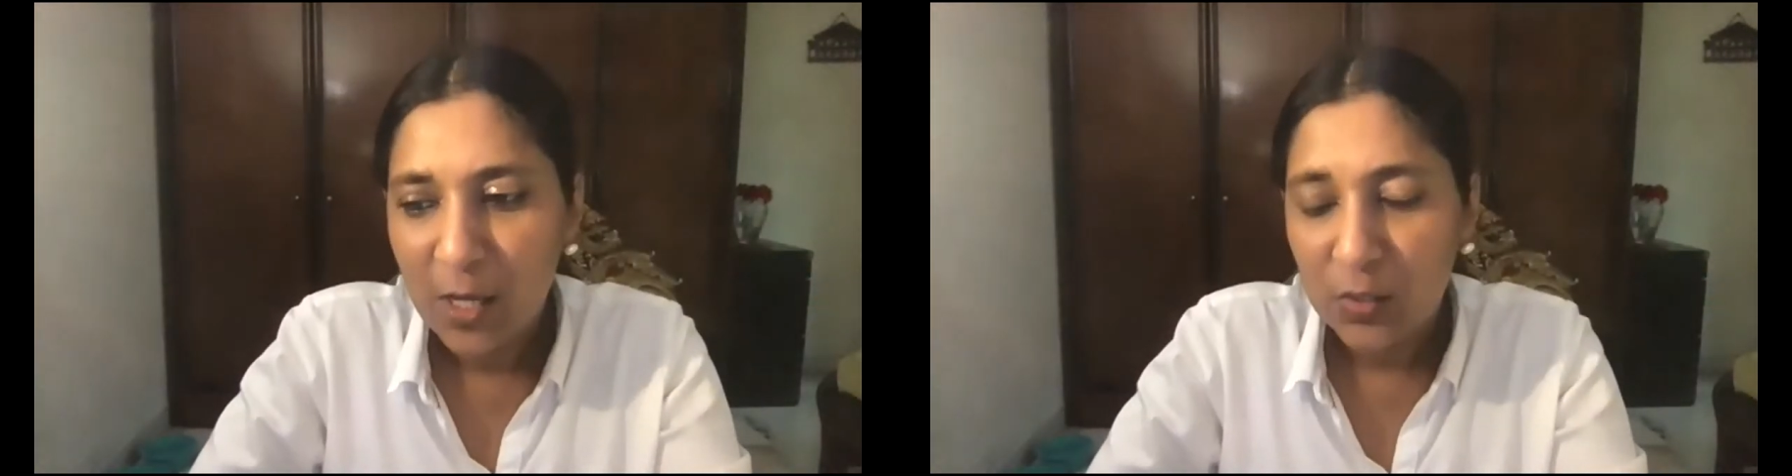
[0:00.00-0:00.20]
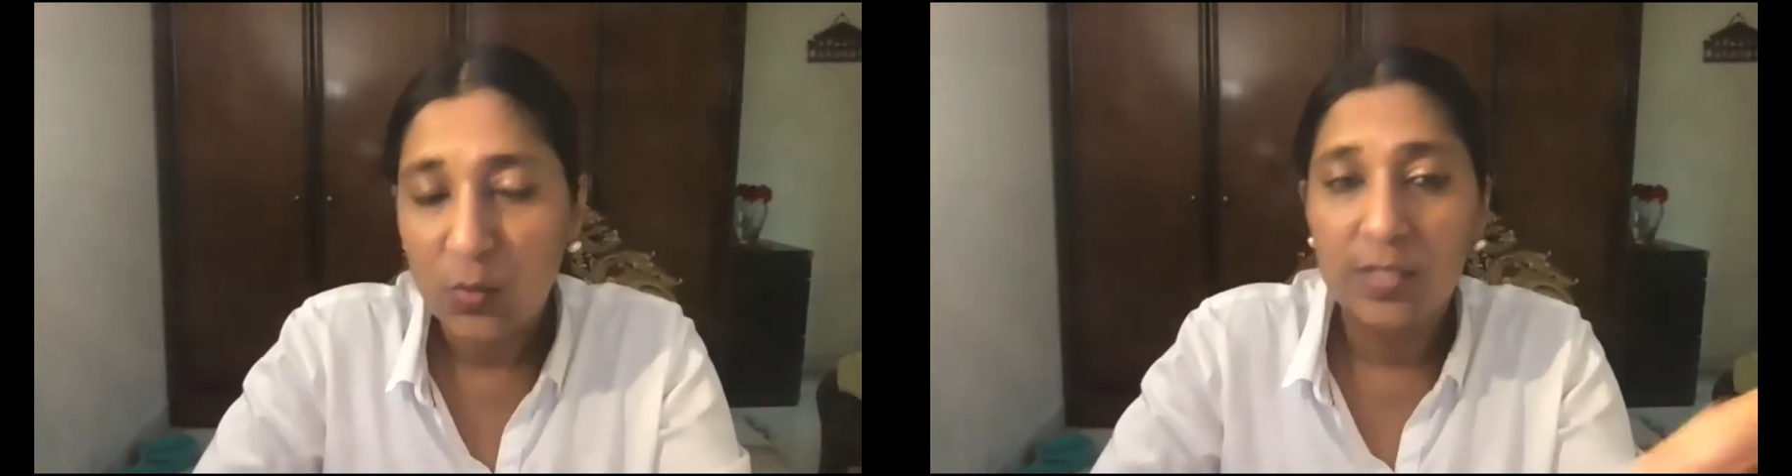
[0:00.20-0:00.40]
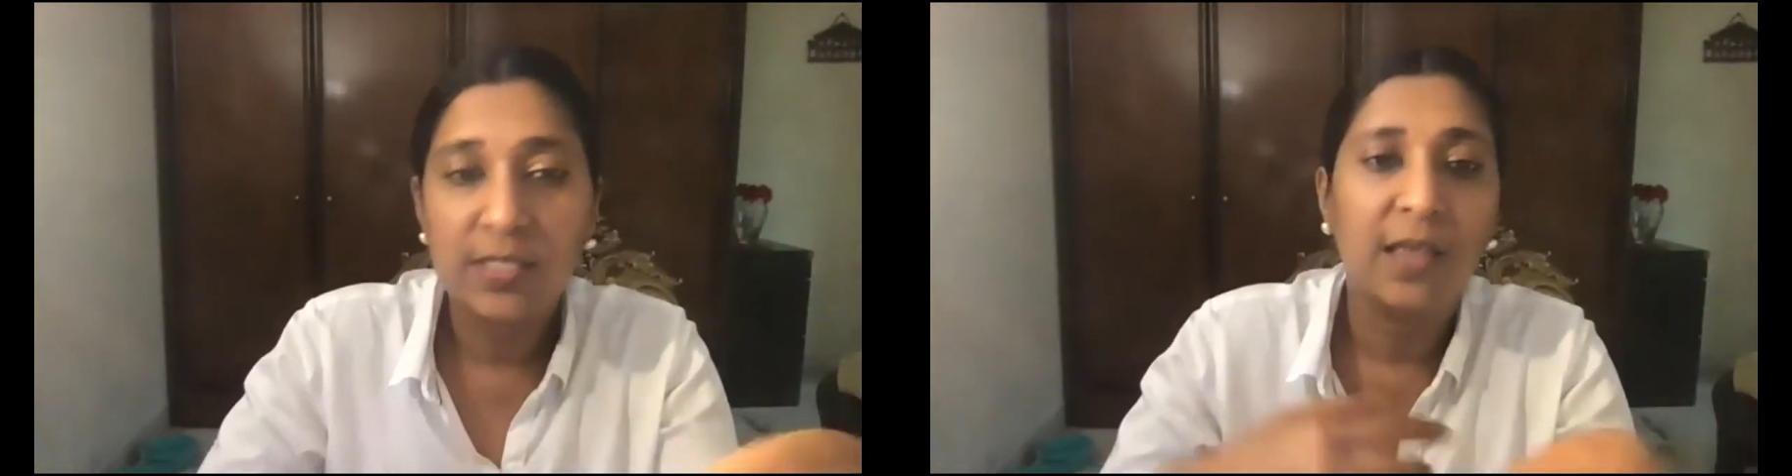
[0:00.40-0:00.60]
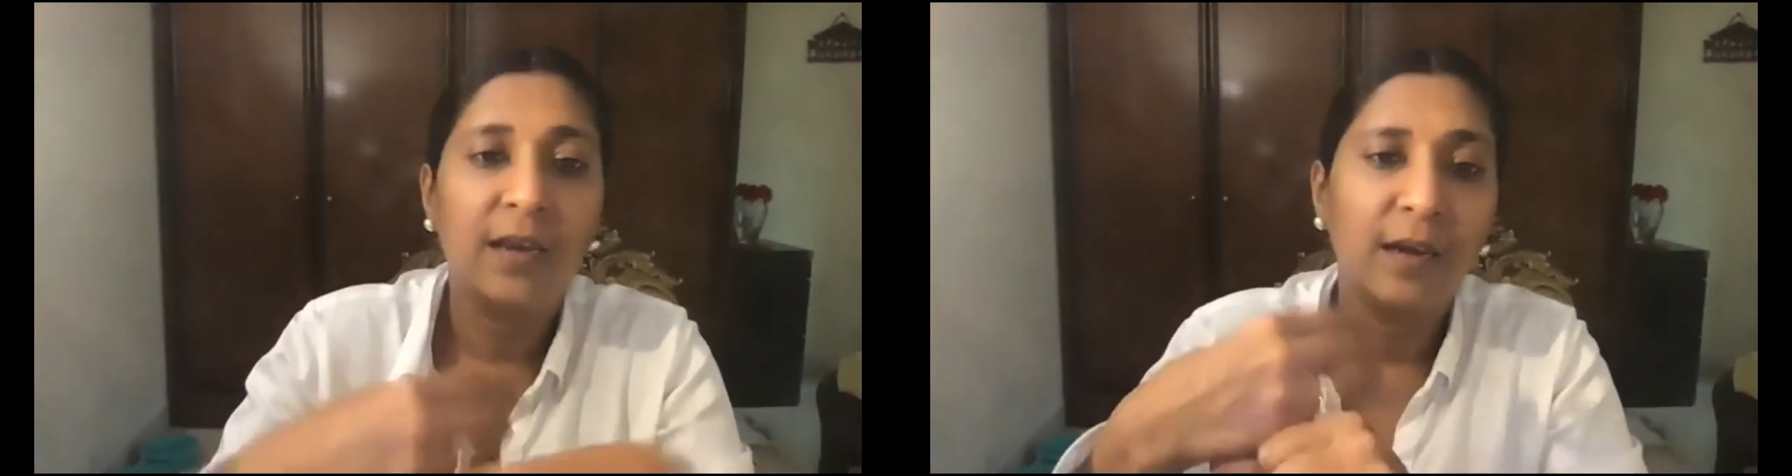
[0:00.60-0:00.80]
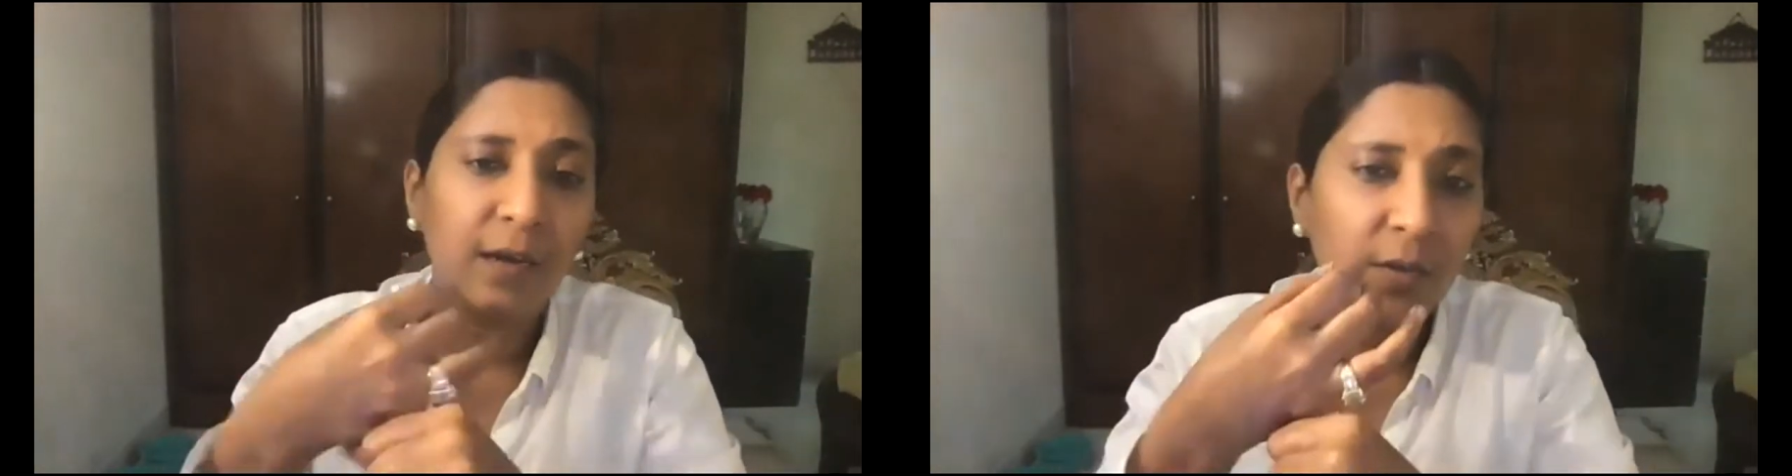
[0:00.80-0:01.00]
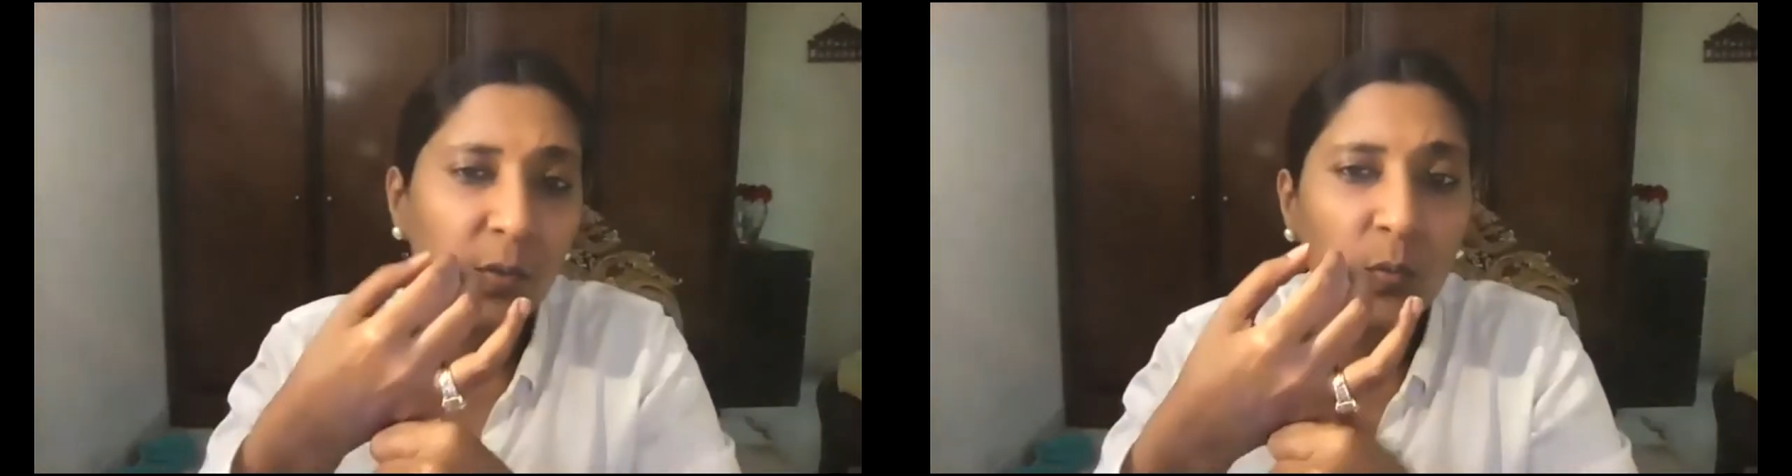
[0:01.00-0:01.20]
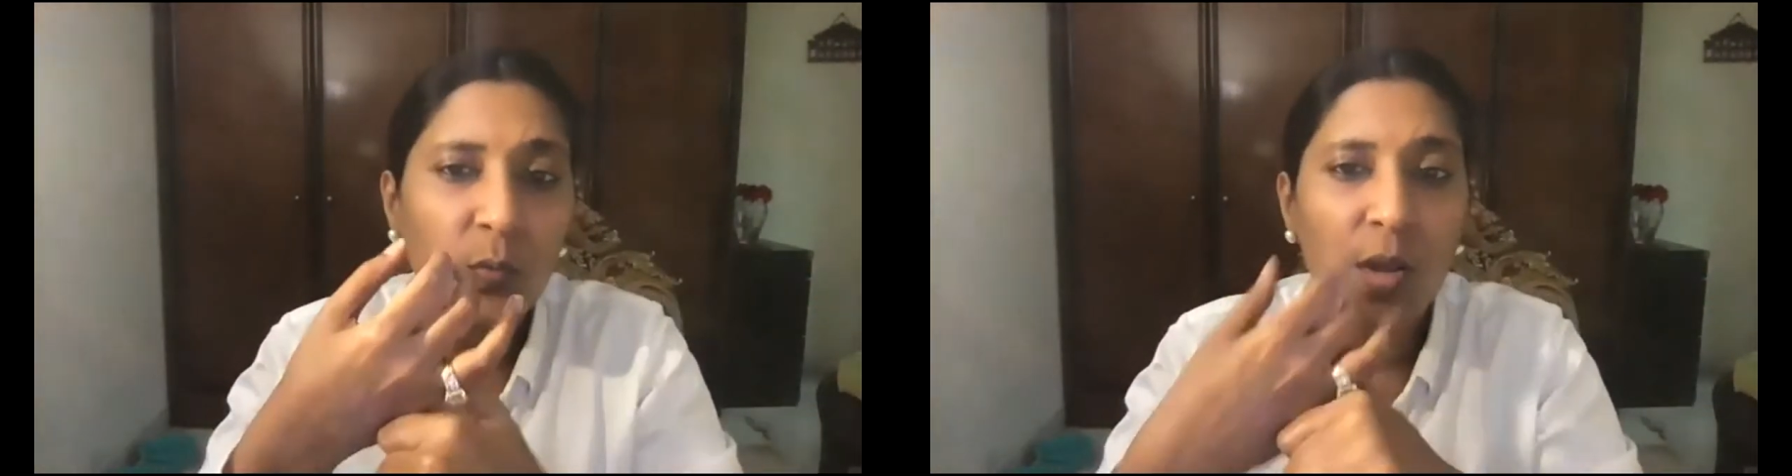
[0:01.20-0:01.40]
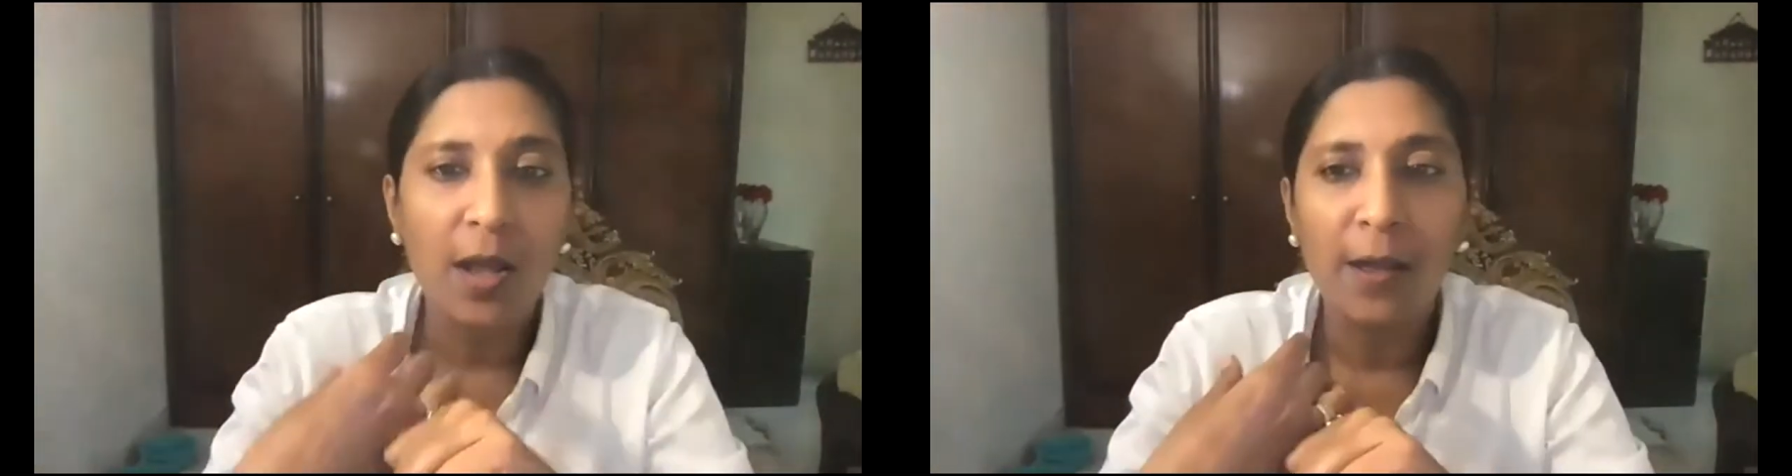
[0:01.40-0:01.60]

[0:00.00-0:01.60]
So it's there in laddu,